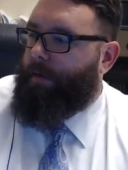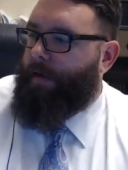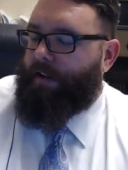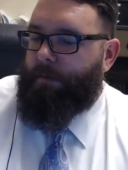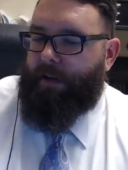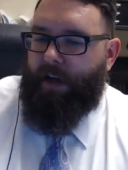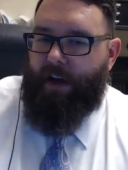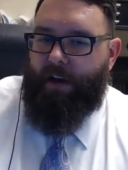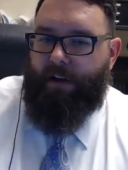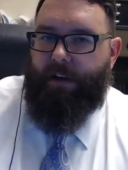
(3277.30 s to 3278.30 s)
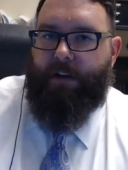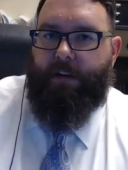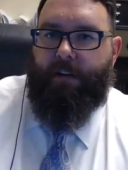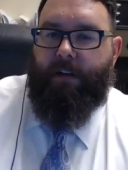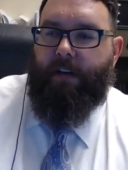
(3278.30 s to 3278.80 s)
Matthew McConaughey
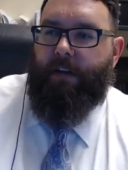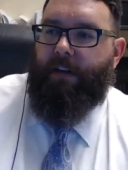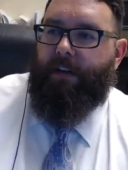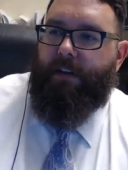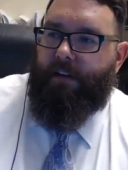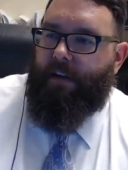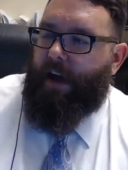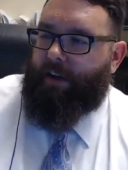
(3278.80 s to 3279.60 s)
and. I